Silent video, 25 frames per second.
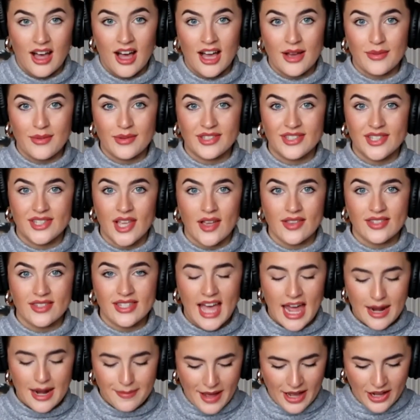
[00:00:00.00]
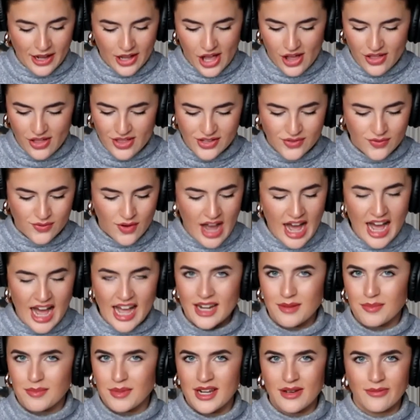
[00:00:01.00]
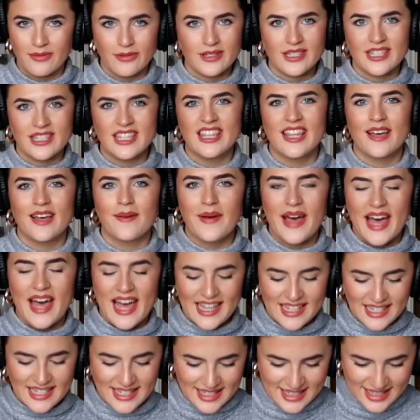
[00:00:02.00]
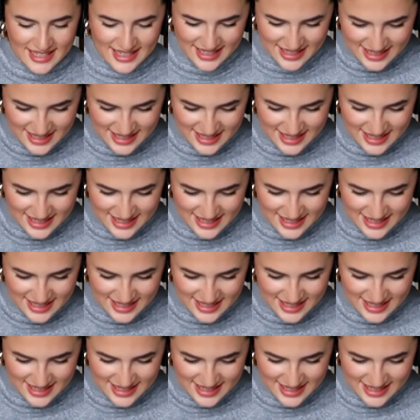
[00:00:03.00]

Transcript: I was so scared about going on this ride, but it was the best.